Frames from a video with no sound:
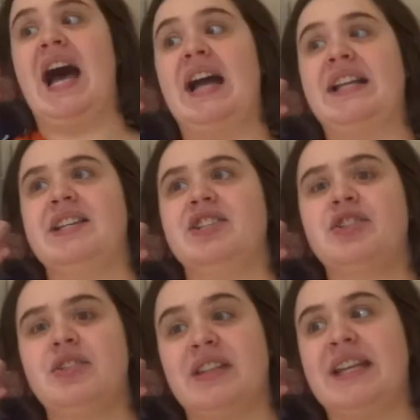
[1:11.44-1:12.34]
And it
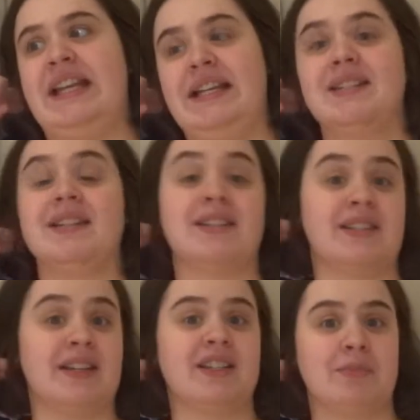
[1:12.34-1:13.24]
is the easiest
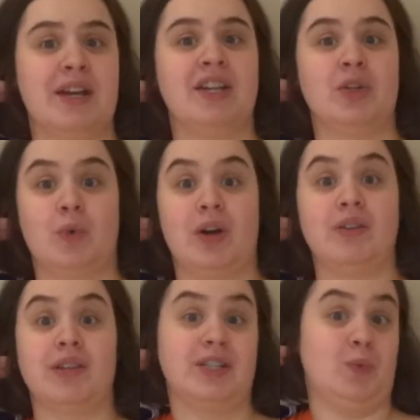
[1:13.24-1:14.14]
thing to make in the
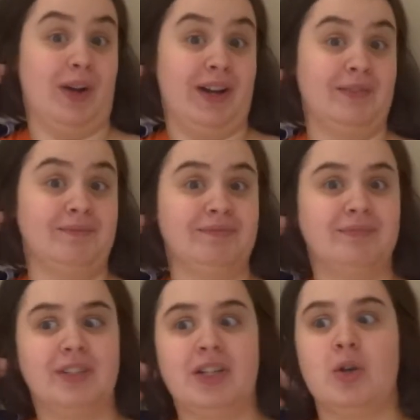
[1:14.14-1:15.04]
world, I swear.
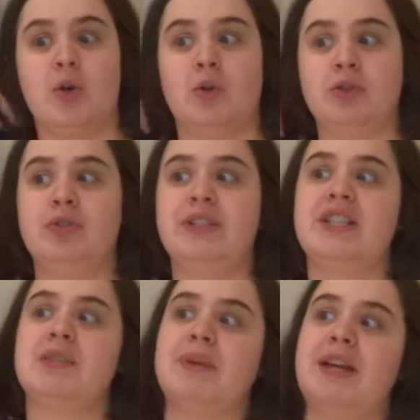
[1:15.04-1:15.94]
All you need
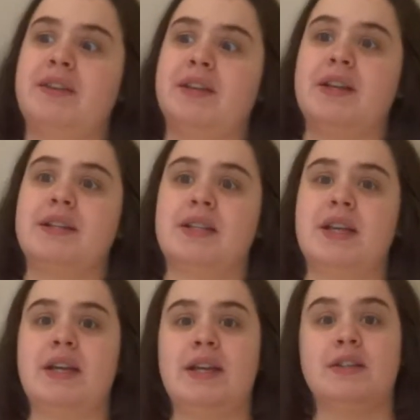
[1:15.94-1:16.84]
to make this
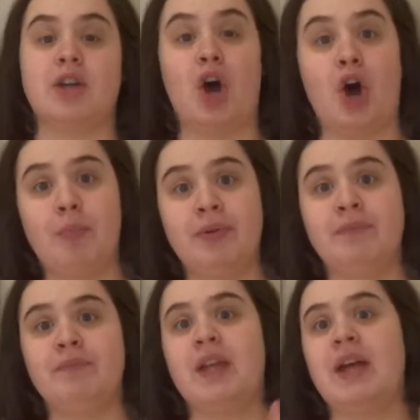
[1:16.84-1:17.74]
is a hob,
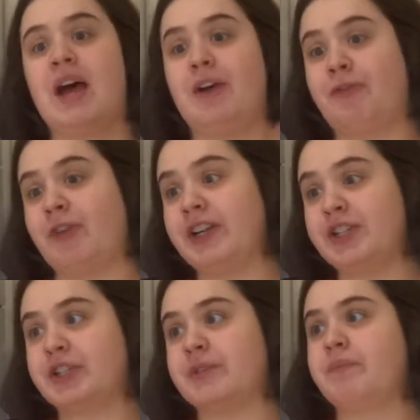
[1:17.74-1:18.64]
a
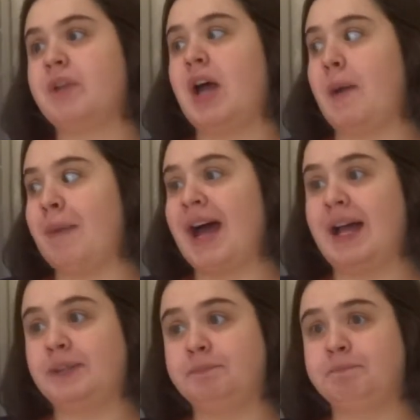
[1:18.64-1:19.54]
fridge, a
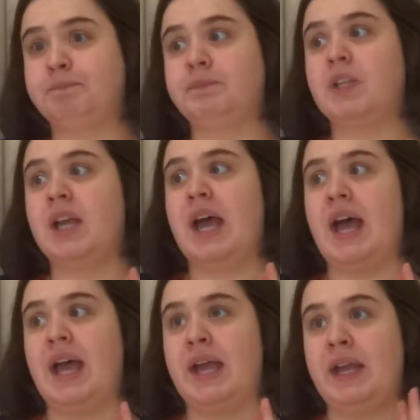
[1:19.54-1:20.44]
pan,
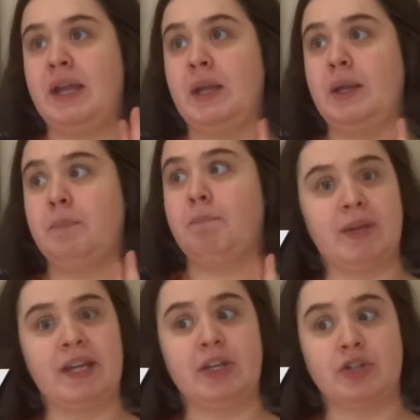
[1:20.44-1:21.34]
a
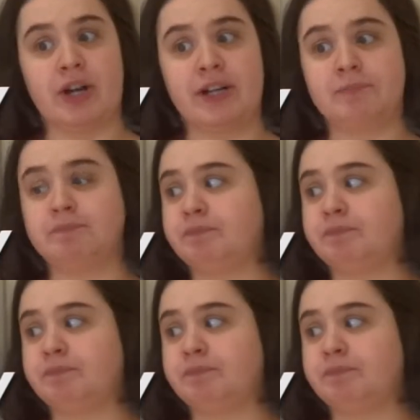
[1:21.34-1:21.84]
baking tray,